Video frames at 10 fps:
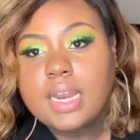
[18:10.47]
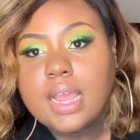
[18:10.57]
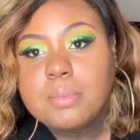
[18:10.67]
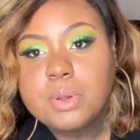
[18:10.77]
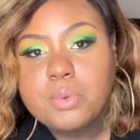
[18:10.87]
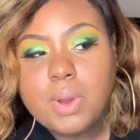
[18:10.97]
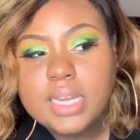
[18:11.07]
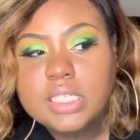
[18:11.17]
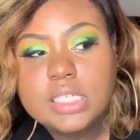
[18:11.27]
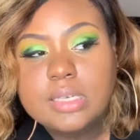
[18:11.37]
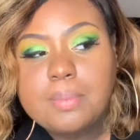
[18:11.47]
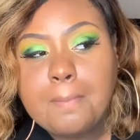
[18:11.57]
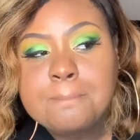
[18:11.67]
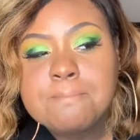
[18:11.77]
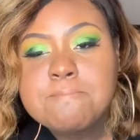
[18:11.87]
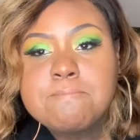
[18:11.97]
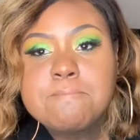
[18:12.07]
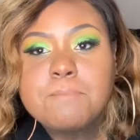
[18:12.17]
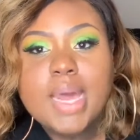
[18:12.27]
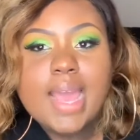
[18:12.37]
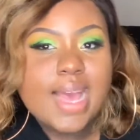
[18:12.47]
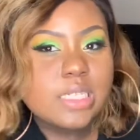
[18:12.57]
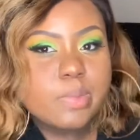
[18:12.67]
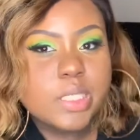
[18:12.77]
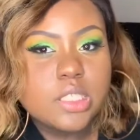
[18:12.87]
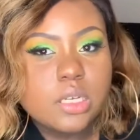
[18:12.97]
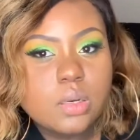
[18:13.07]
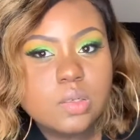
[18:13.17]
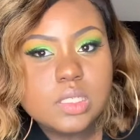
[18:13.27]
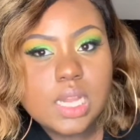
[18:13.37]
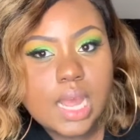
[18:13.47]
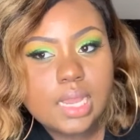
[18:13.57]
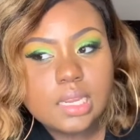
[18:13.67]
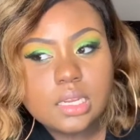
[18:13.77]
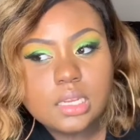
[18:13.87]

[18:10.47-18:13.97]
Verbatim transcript: I am going to watch it, but it has to be shows like